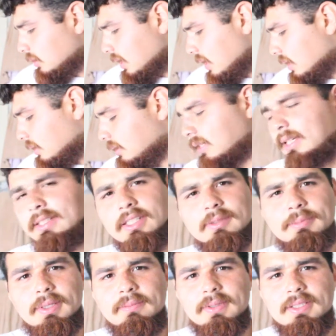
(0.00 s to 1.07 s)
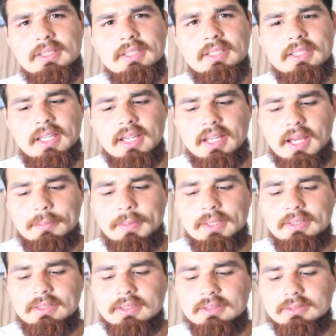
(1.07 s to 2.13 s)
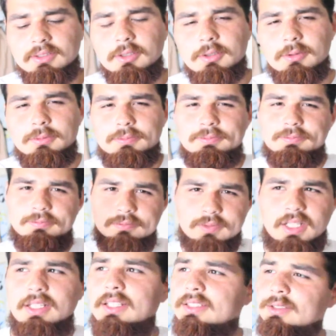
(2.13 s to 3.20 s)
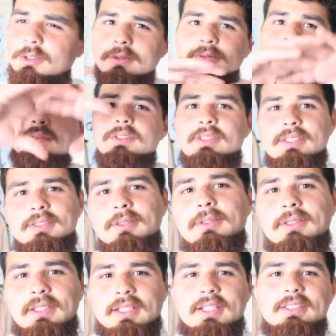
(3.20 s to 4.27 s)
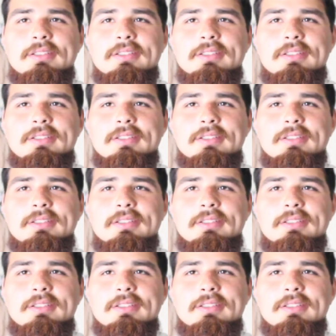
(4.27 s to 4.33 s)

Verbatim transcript: yeah and that's pretty much it yeah i basically so let's overview this whole thing.